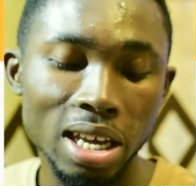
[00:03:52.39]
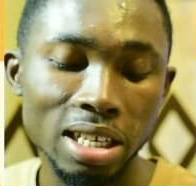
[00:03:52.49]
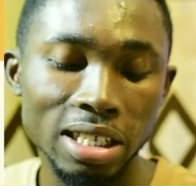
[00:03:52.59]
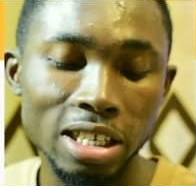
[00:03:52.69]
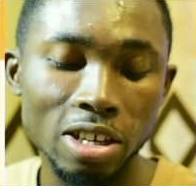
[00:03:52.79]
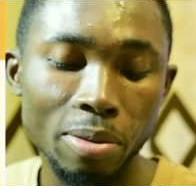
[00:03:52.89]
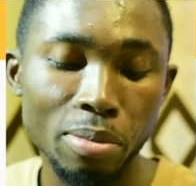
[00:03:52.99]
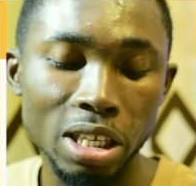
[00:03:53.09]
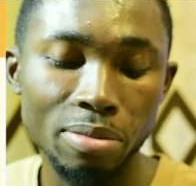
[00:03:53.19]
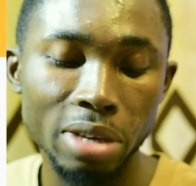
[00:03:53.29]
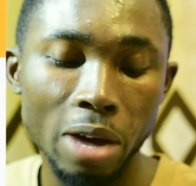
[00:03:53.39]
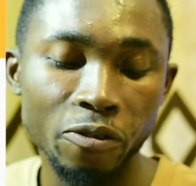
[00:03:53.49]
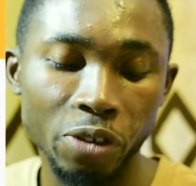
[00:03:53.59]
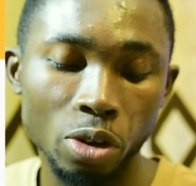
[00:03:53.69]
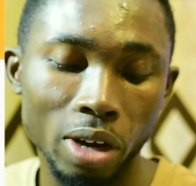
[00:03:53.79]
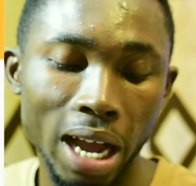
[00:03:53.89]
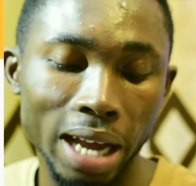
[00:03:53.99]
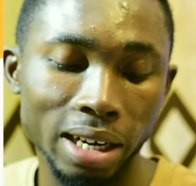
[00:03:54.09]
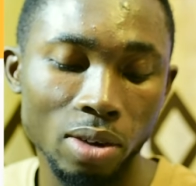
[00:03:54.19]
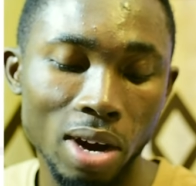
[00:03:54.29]
In case meet me a view
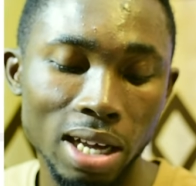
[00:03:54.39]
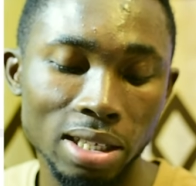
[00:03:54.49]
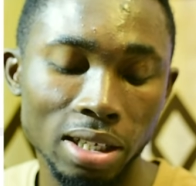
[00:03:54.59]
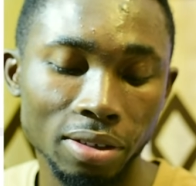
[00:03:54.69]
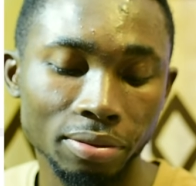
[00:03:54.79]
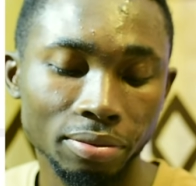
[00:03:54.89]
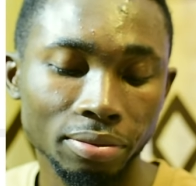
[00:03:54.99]
card na what I say.